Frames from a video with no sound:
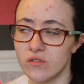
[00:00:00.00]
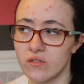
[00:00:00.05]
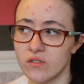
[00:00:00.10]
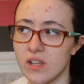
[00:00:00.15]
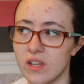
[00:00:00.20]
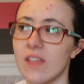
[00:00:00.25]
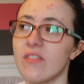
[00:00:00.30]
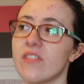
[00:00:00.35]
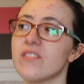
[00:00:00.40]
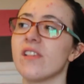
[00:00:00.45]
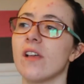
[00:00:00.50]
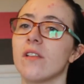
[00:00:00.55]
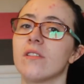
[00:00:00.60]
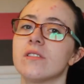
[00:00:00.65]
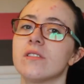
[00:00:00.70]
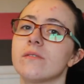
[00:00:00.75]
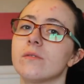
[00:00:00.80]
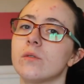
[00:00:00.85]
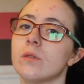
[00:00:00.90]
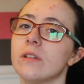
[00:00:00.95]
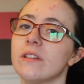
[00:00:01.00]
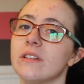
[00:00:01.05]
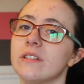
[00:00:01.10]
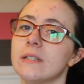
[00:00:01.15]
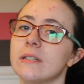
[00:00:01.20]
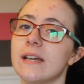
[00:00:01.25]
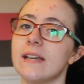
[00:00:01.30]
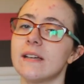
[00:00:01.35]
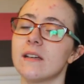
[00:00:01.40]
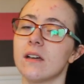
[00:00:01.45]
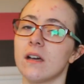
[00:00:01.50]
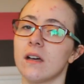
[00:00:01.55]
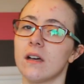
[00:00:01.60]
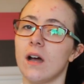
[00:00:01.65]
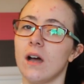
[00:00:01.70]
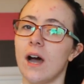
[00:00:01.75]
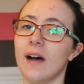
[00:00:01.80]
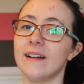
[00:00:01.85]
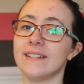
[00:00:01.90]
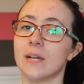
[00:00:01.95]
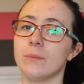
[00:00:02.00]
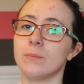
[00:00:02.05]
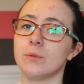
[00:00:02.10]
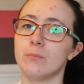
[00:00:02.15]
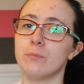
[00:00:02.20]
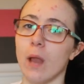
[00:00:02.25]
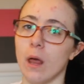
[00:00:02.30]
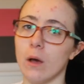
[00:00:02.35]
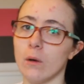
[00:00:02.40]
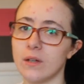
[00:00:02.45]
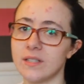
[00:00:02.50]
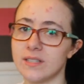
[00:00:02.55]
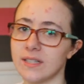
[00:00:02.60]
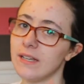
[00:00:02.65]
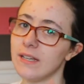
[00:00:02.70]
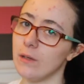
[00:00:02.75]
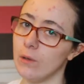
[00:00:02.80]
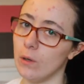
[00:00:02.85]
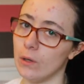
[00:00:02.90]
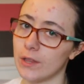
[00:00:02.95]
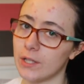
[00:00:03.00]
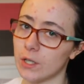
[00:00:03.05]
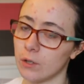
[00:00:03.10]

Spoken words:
So like the sons of all the like high up blokes in North